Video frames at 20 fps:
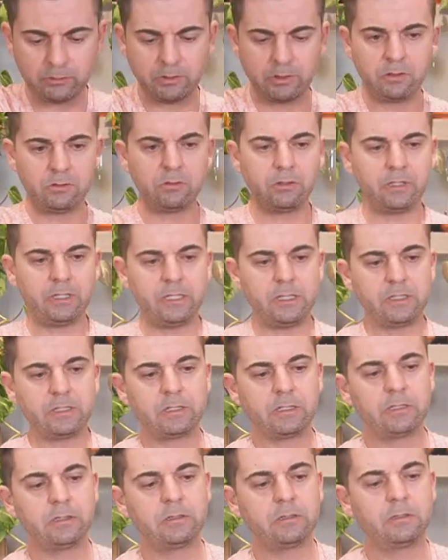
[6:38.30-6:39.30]
Crinkle
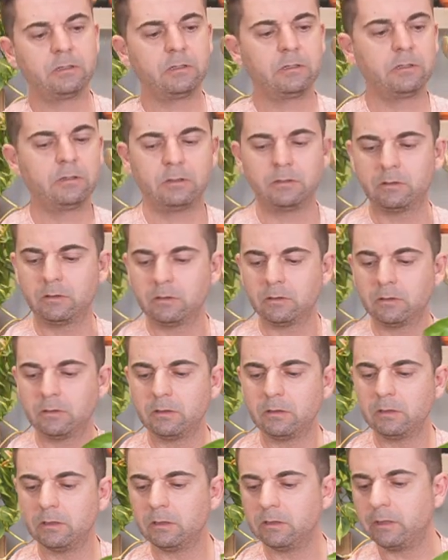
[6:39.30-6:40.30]
8
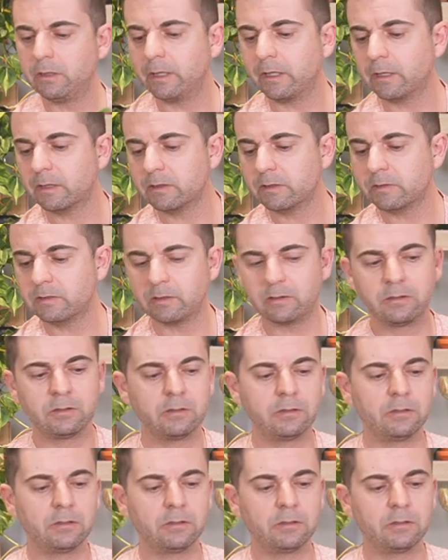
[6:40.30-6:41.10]
in next.